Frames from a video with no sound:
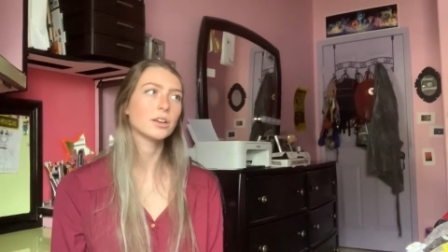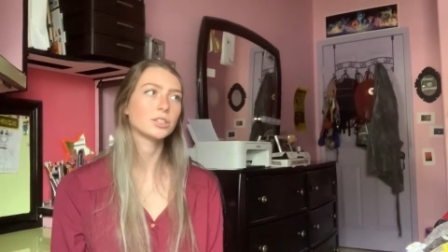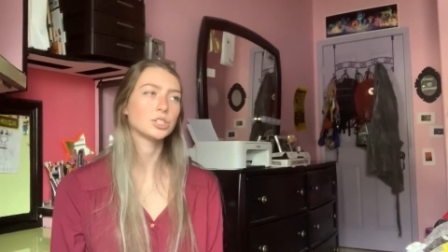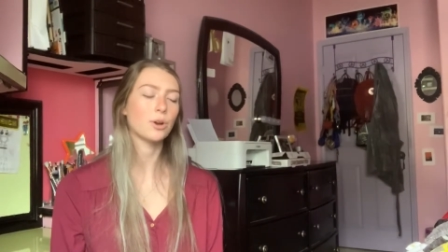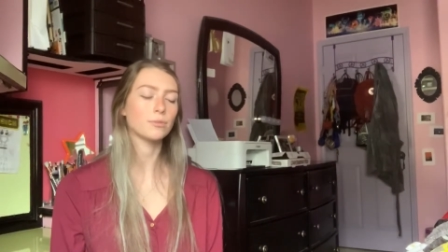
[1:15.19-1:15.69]

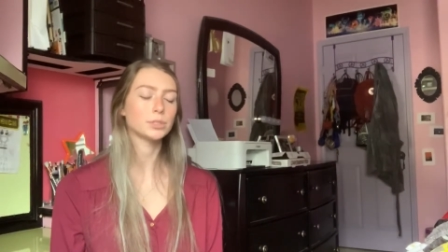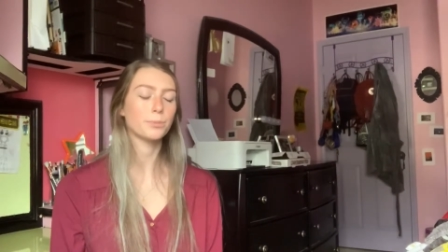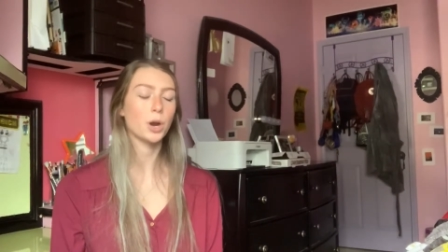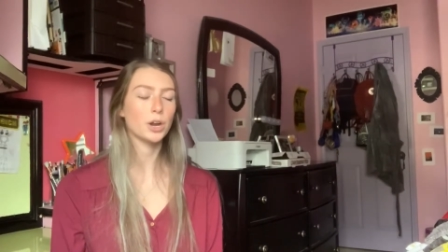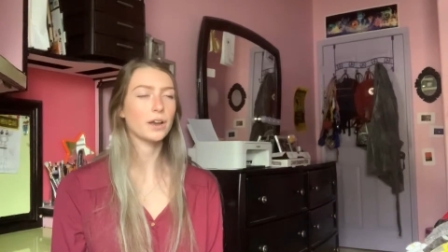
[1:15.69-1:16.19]
So I was
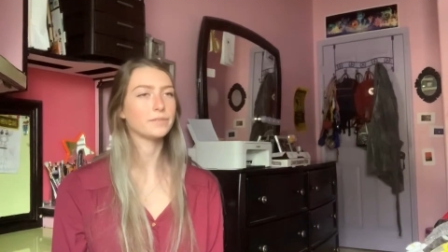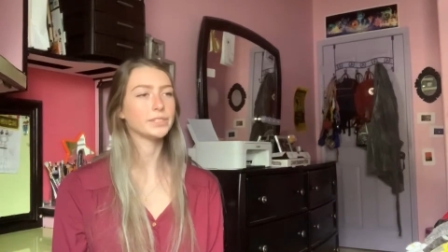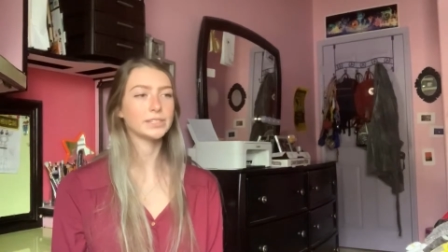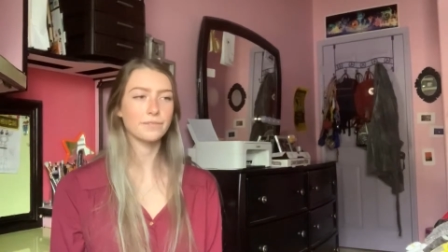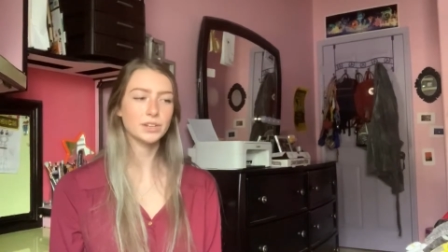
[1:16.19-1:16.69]
part of the
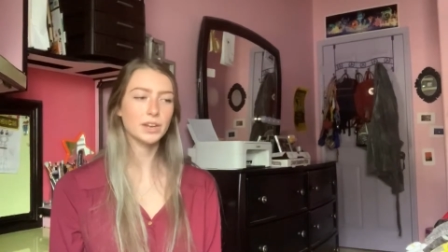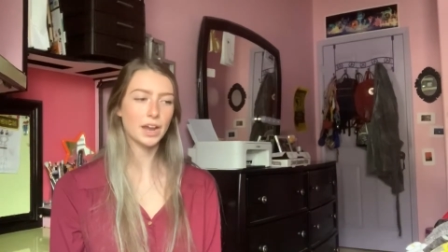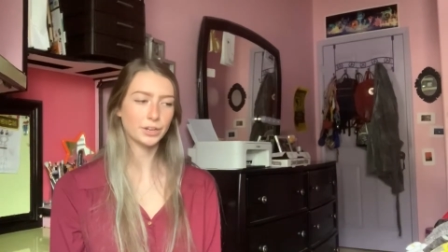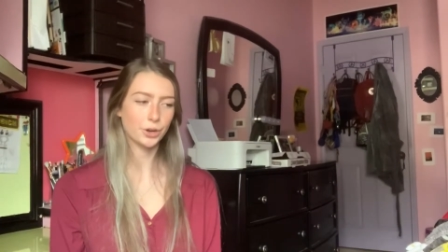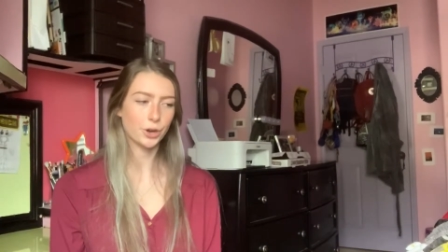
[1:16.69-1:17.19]

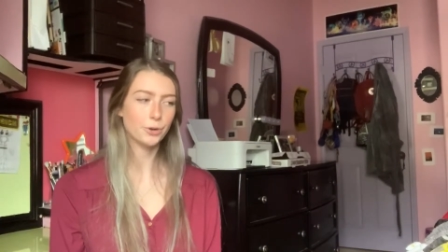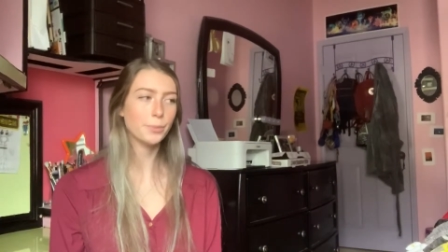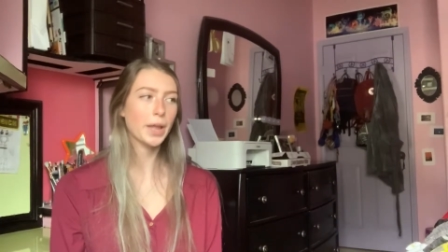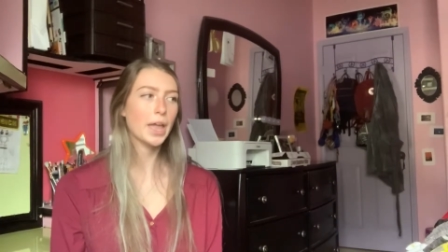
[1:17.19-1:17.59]
7-9 group.